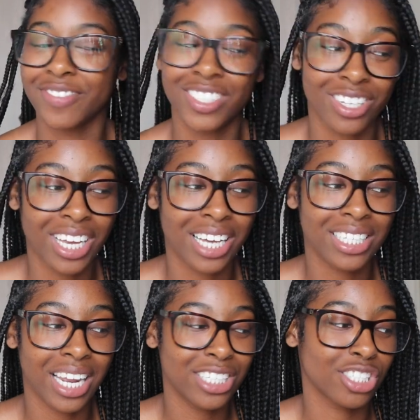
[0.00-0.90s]
So yeah,
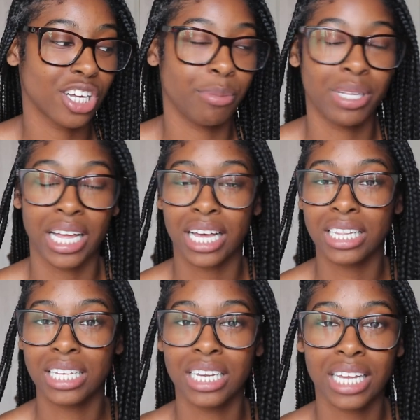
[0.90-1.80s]
today's just gonna be like a
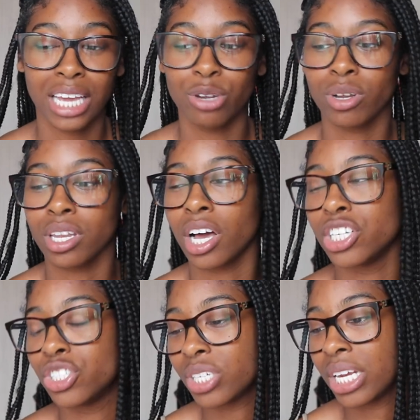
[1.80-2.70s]
cleaning day, doing
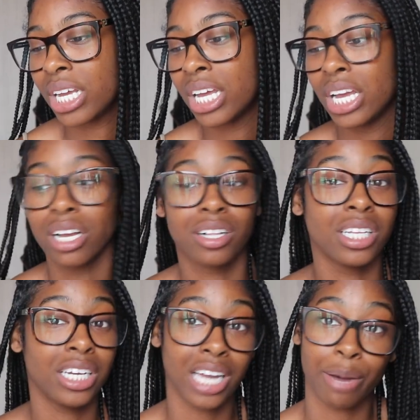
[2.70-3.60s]
laundry,
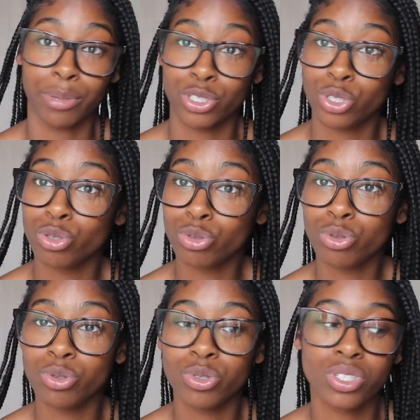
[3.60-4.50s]
cleaning out my
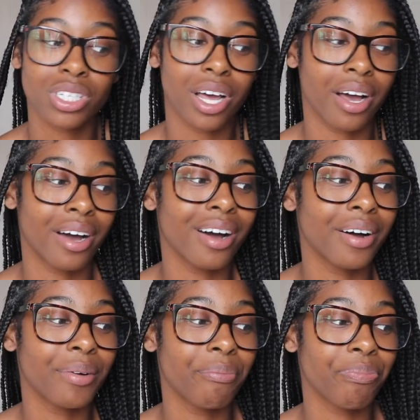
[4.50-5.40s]
shoes,
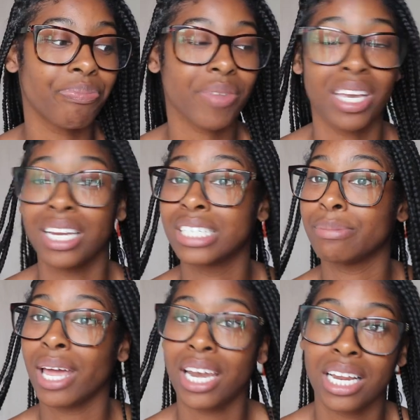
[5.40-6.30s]
getting
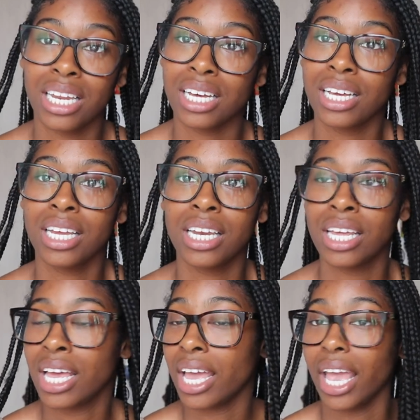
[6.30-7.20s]
some editing
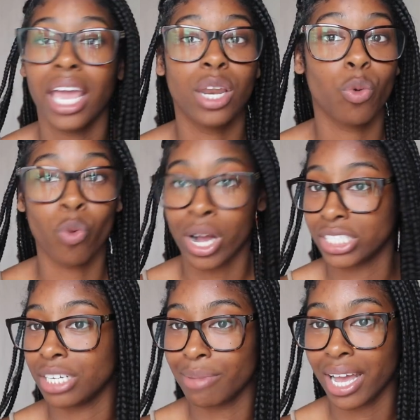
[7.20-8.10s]
done, and
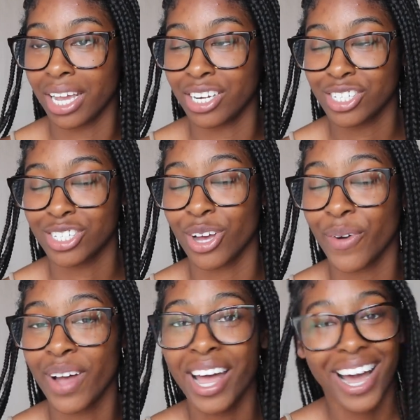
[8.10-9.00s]
washing my hair.
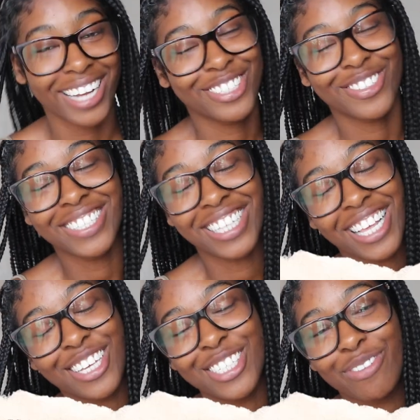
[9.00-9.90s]
So I just want to say
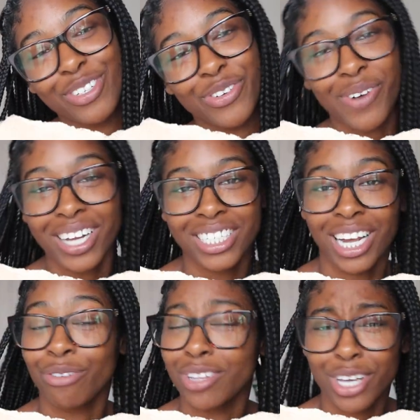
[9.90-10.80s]
thank you so much for
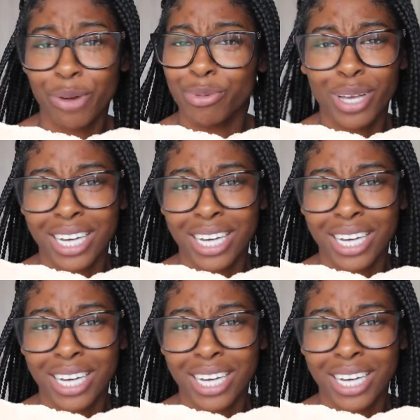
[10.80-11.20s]
watching. I really hope you